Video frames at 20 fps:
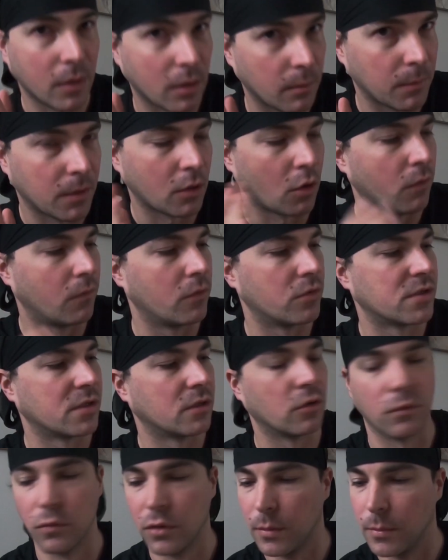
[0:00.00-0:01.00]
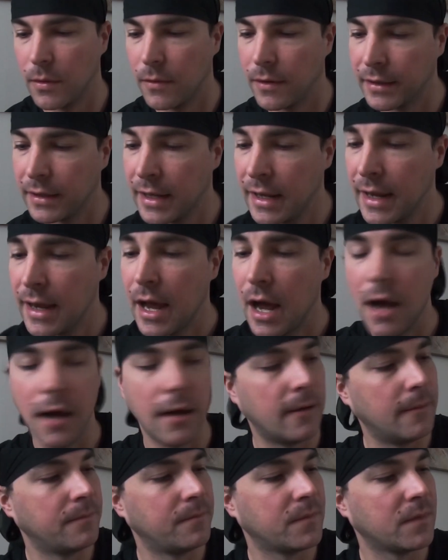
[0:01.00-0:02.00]
be a bit confusing, don't worry about it.
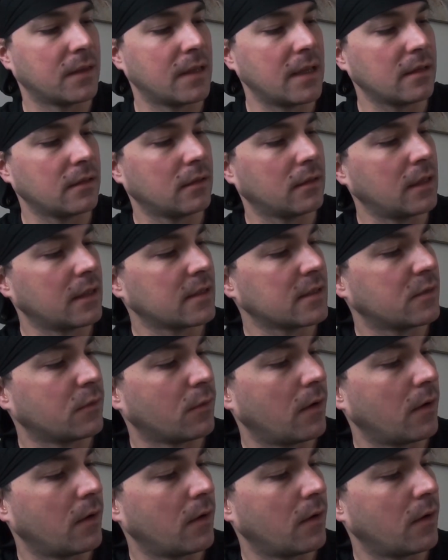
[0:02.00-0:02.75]
Next